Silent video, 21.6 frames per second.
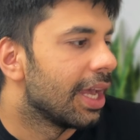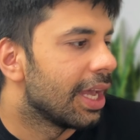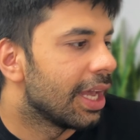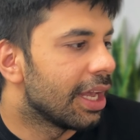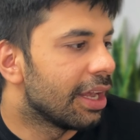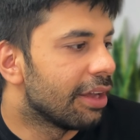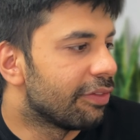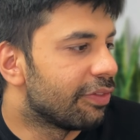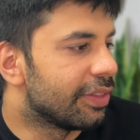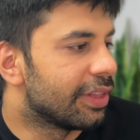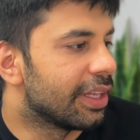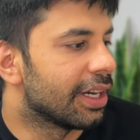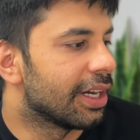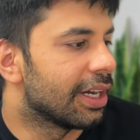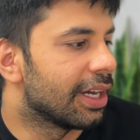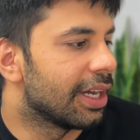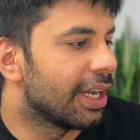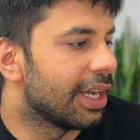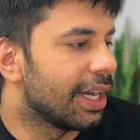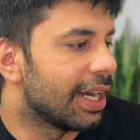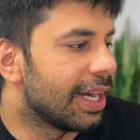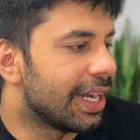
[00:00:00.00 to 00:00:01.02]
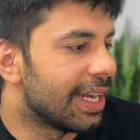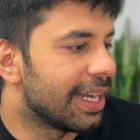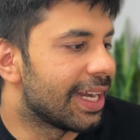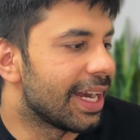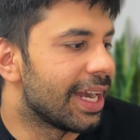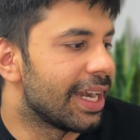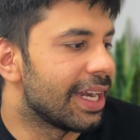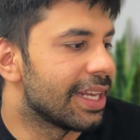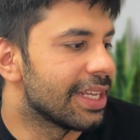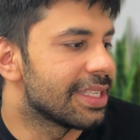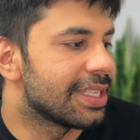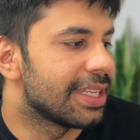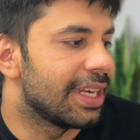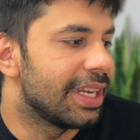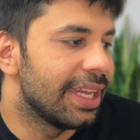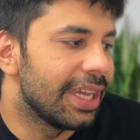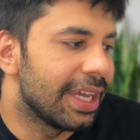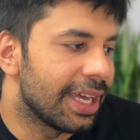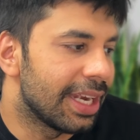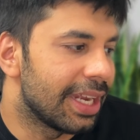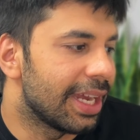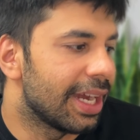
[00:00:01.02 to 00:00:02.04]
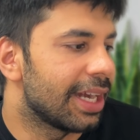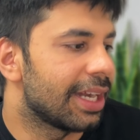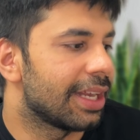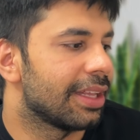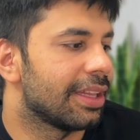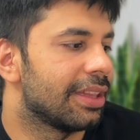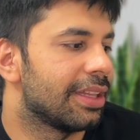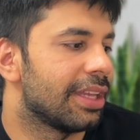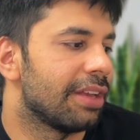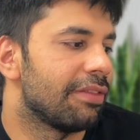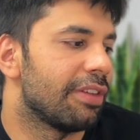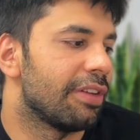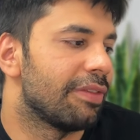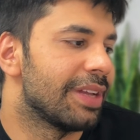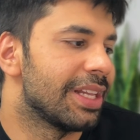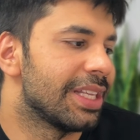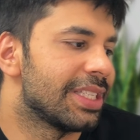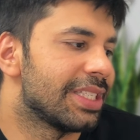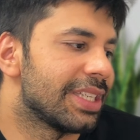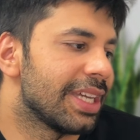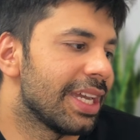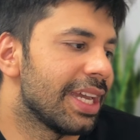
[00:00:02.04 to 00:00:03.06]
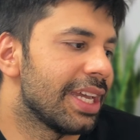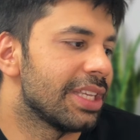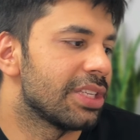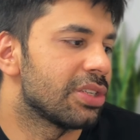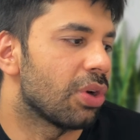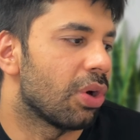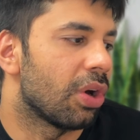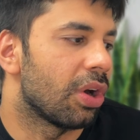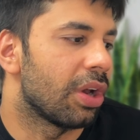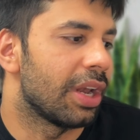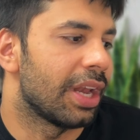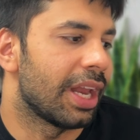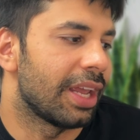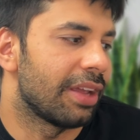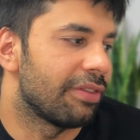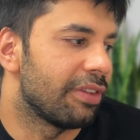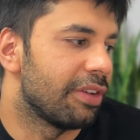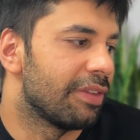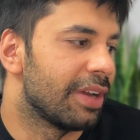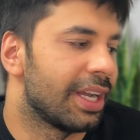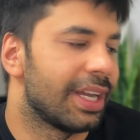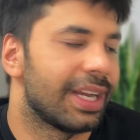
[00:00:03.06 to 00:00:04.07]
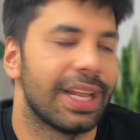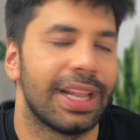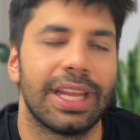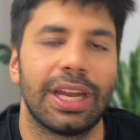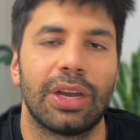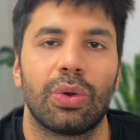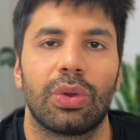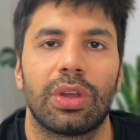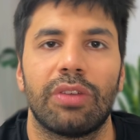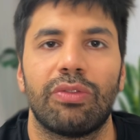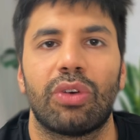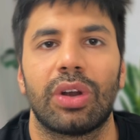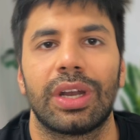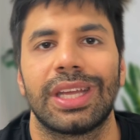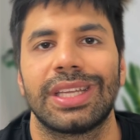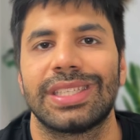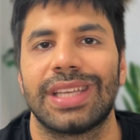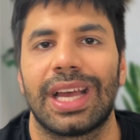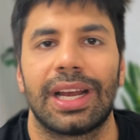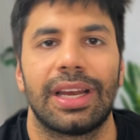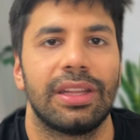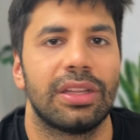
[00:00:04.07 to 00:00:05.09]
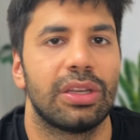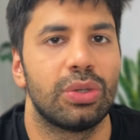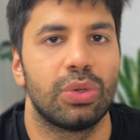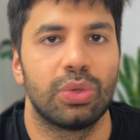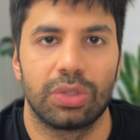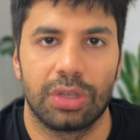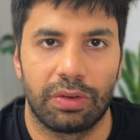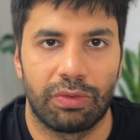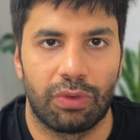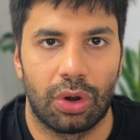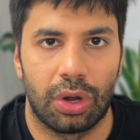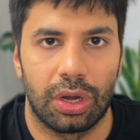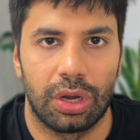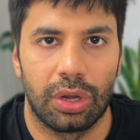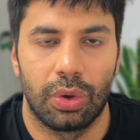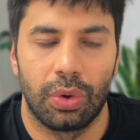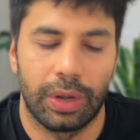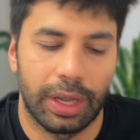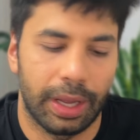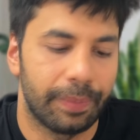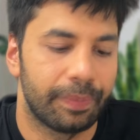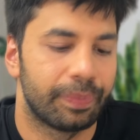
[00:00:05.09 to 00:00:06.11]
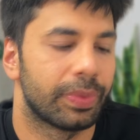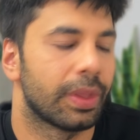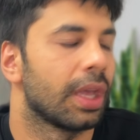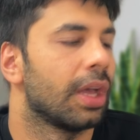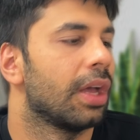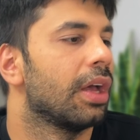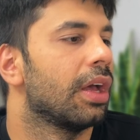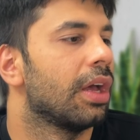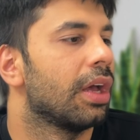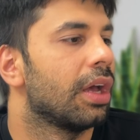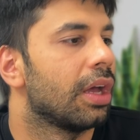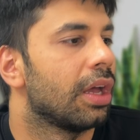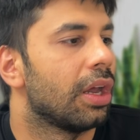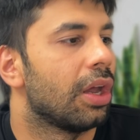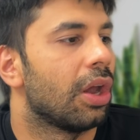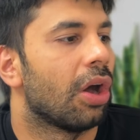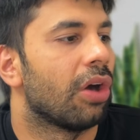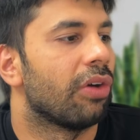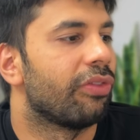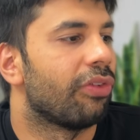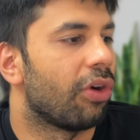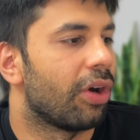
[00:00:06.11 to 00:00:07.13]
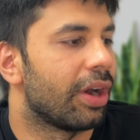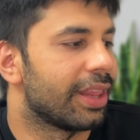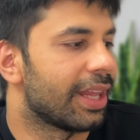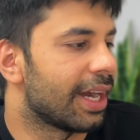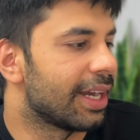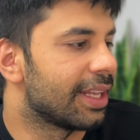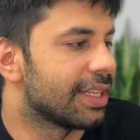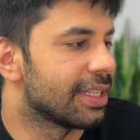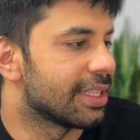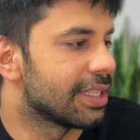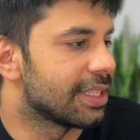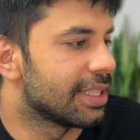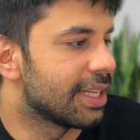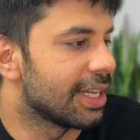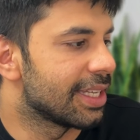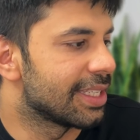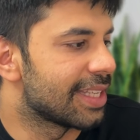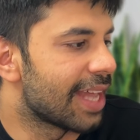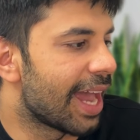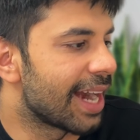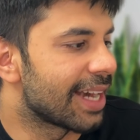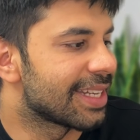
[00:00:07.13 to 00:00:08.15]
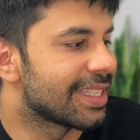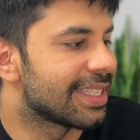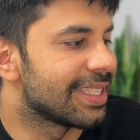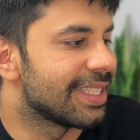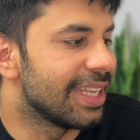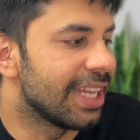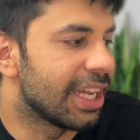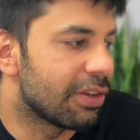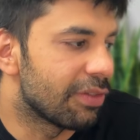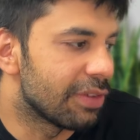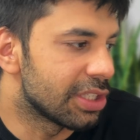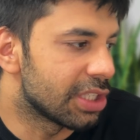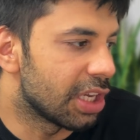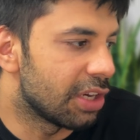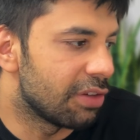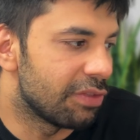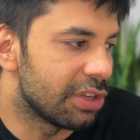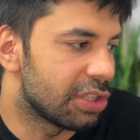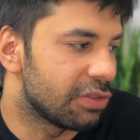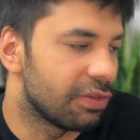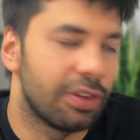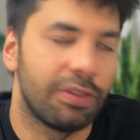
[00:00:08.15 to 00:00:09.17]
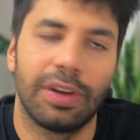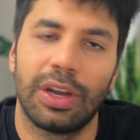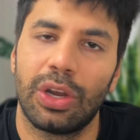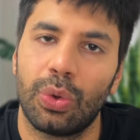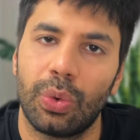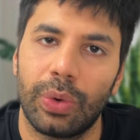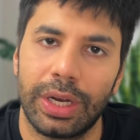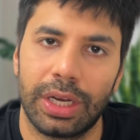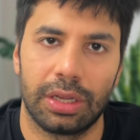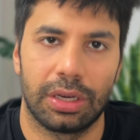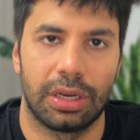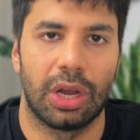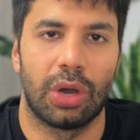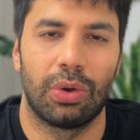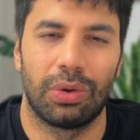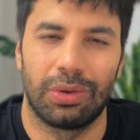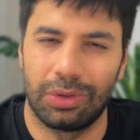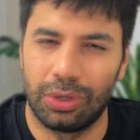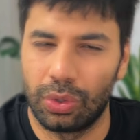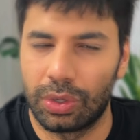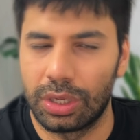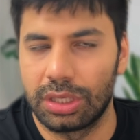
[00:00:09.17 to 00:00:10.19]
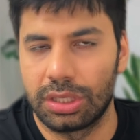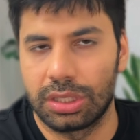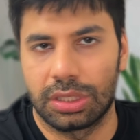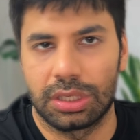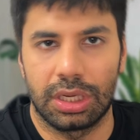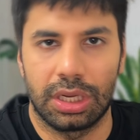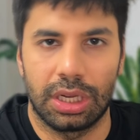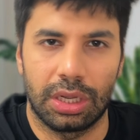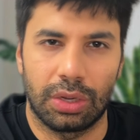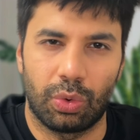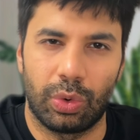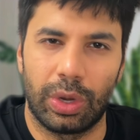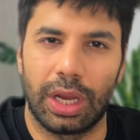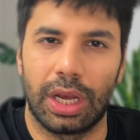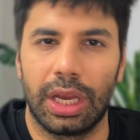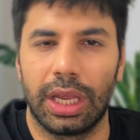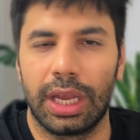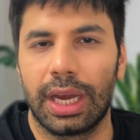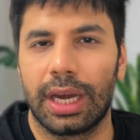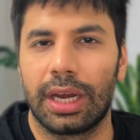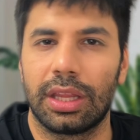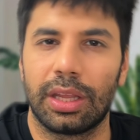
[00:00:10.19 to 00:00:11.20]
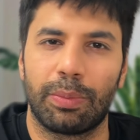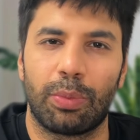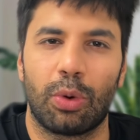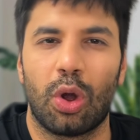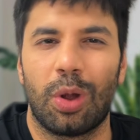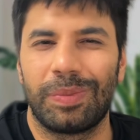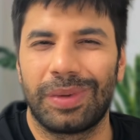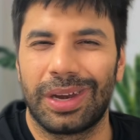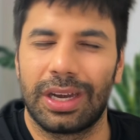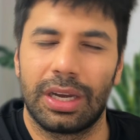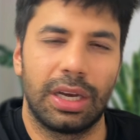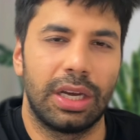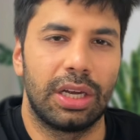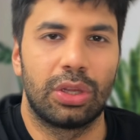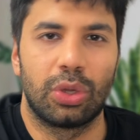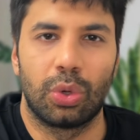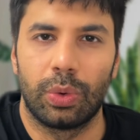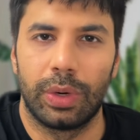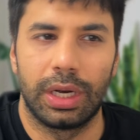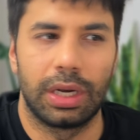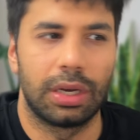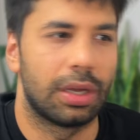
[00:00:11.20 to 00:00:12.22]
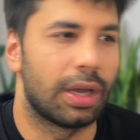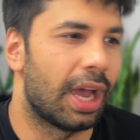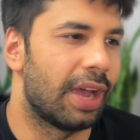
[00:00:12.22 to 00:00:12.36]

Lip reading: If the intent is recreate, then we will change, or like we will tell that, okay, what exactly the user want. Okay. Now for that, this is the exact sequence in which we will do it. Now you can just quickly get the prompt and read through it.